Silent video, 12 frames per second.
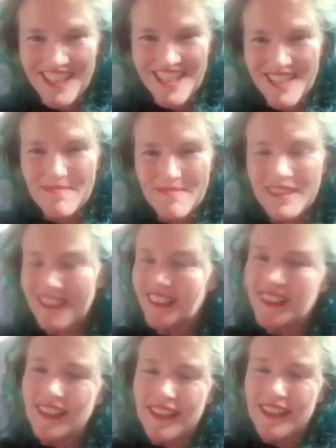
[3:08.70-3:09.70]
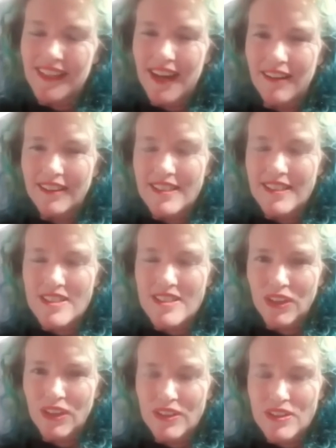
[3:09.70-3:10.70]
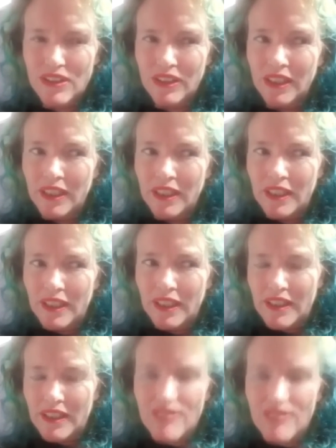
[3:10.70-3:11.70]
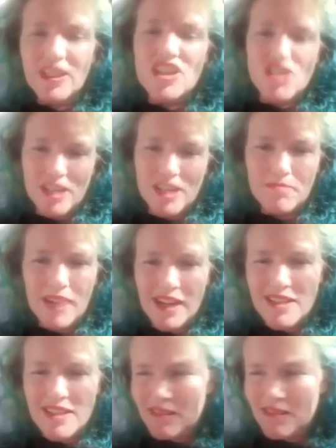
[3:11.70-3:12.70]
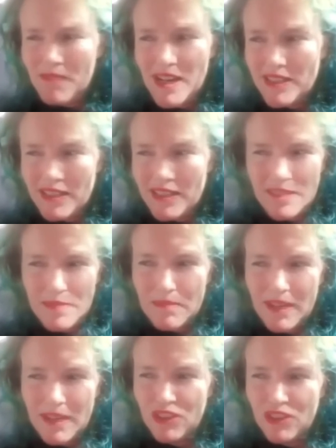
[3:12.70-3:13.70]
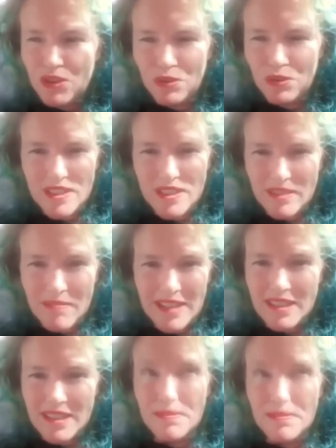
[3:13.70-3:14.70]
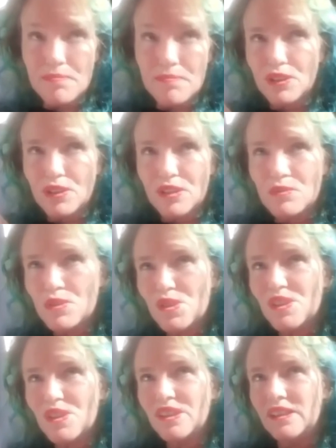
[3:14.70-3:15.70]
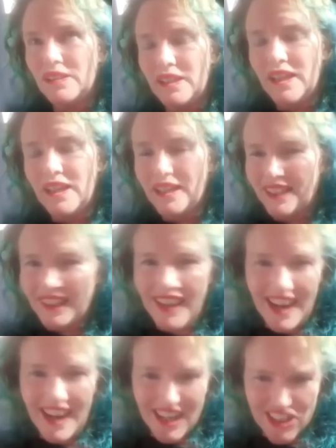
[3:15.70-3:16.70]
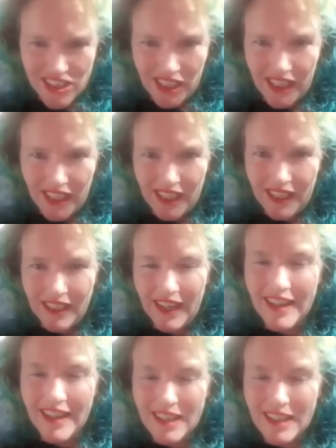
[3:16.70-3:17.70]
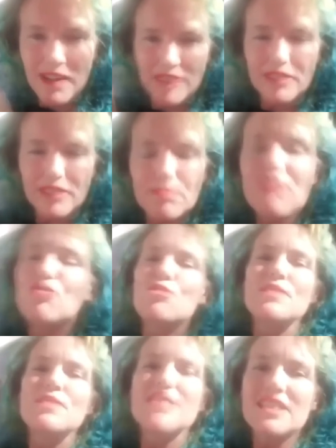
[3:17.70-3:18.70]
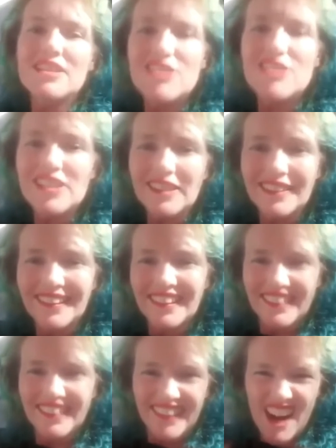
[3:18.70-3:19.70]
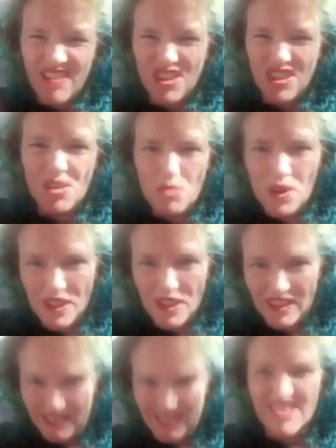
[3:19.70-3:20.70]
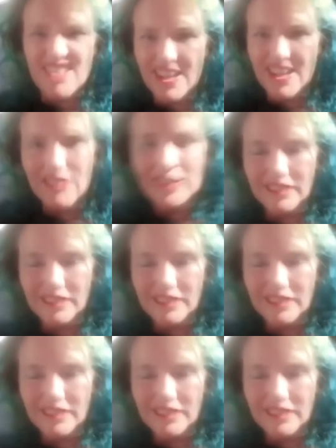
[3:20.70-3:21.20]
but the characters don't. So even a cheap mask, a mask that's been made for tourists and made to be put on the wall, can actually end up having performance energy after the work is done on it.